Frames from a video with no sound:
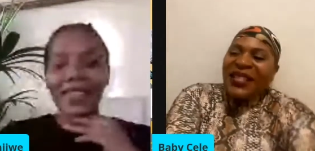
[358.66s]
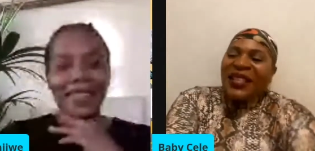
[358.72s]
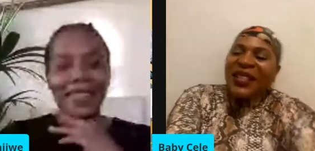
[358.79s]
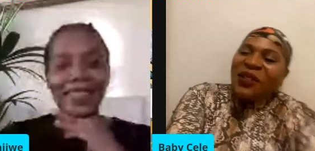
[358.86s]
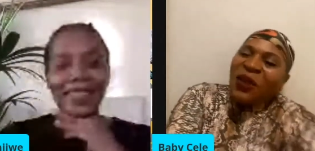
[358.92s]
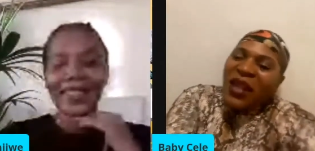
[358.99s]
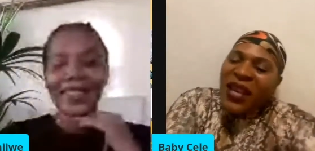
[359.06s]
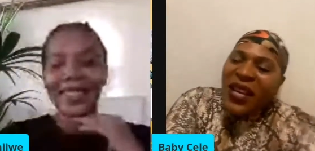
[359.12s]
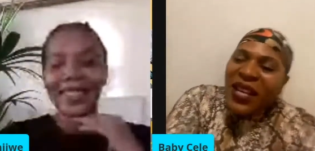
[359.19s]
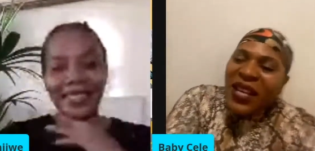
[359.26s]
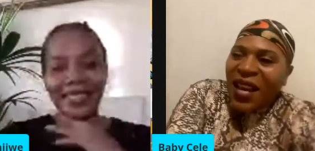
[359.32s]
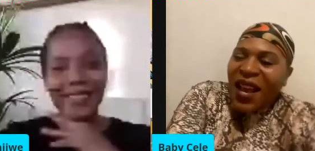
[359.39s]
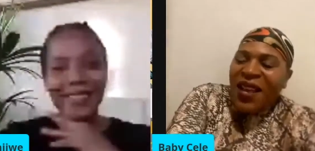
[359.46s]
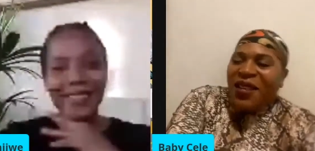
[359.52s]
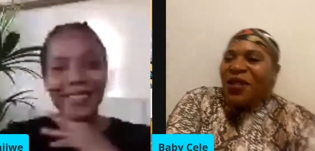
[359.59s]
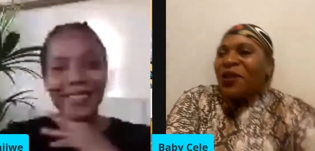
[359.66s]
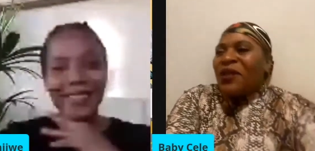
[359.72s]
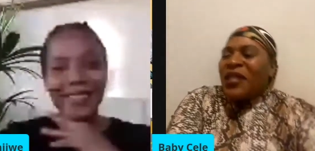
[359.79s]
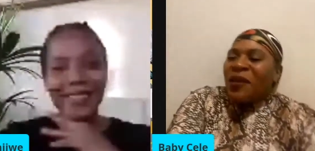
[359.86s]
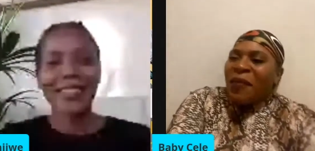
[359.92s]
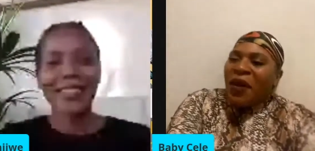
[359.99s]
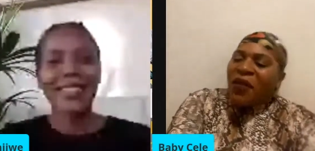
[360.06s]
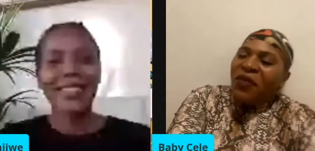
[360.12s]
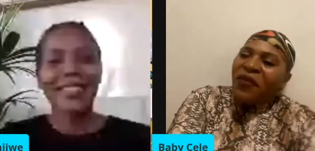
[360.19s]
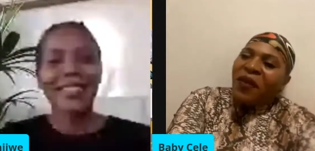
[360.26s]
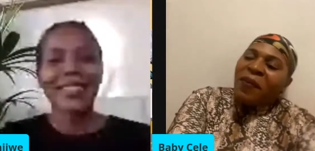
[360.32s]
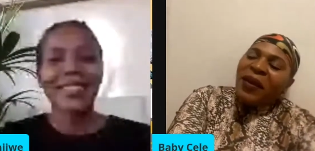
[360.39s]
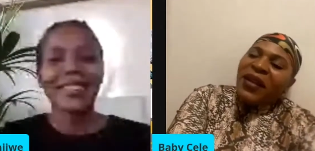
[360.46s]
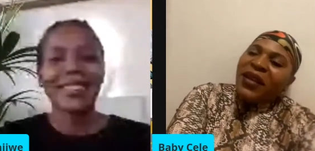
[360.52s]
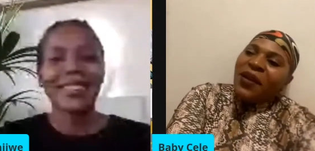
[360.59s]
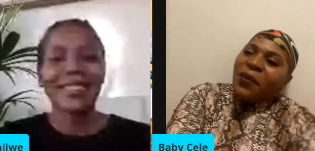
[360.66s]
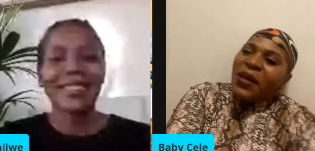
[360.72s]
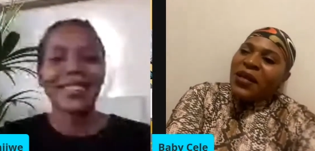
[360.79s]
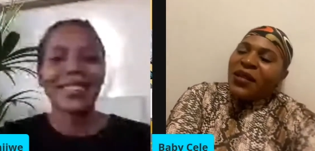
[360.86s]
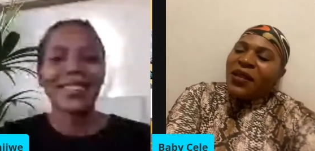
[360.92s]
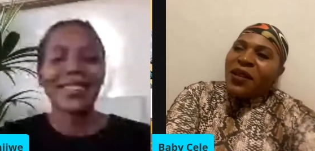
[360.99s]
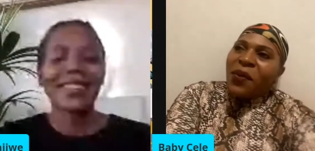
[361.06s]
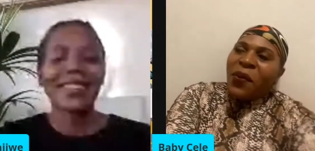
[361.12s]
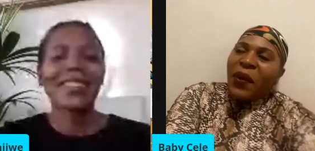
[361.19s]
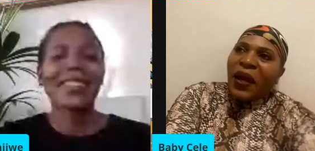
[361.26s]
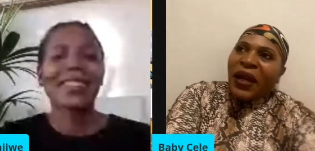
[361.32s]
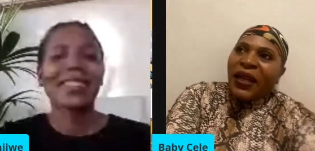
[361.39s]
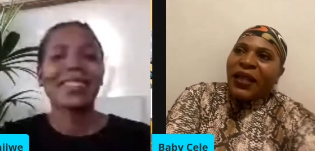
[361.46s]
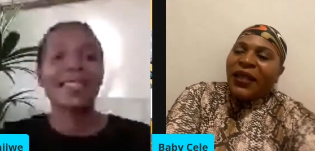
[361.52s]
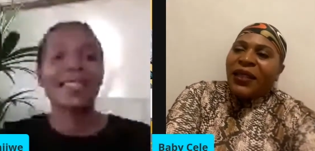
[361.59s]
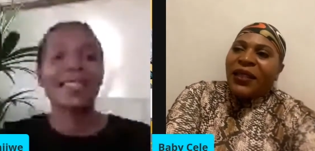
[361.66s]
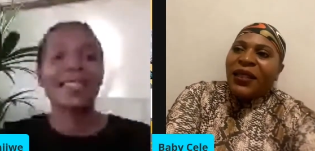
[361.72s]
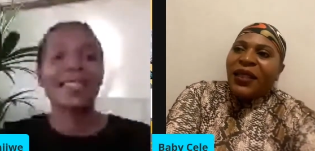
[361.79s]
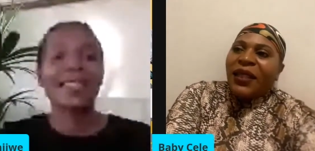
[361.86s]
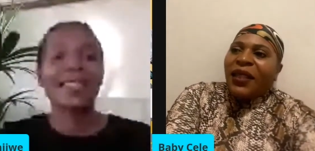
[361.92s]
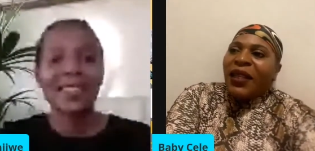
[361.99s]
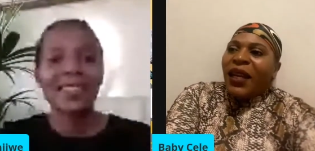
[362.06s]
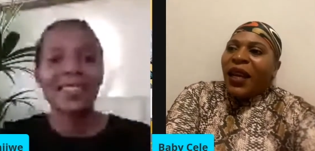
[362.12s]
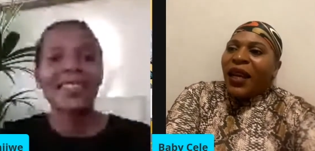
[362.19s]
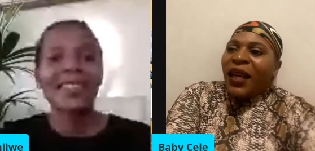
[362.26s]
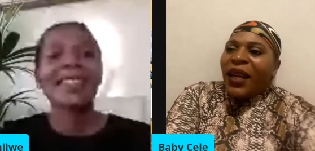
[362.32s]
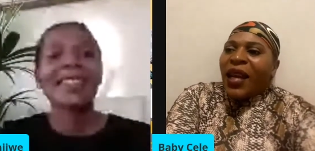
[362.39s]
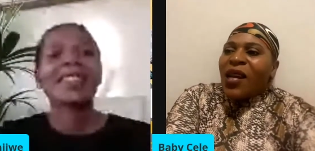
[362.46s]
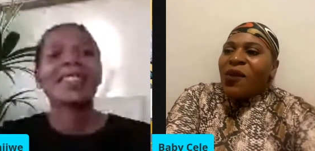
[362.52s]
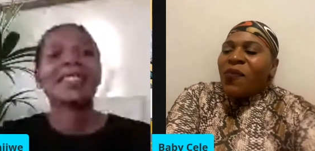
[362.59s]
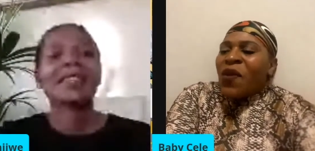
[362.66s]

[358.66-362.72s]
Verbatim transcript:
Speaker 1: the chance to see my family once in a while. You,